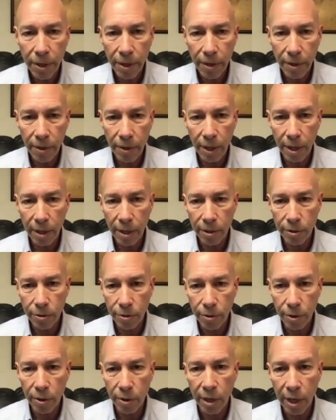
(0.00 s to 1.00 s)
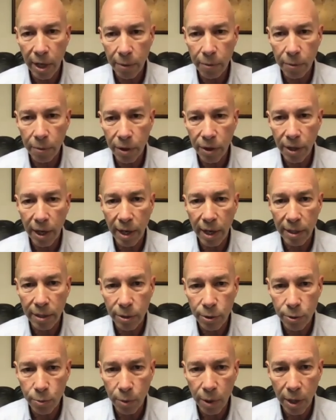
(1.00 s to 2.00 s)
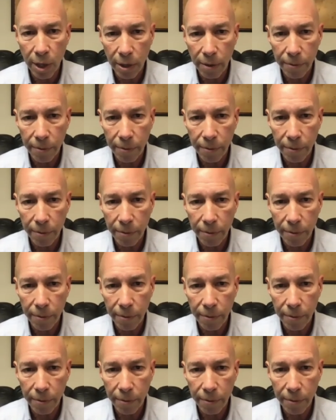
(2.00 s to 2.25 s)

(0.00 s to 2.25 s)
then you're okay with that as well.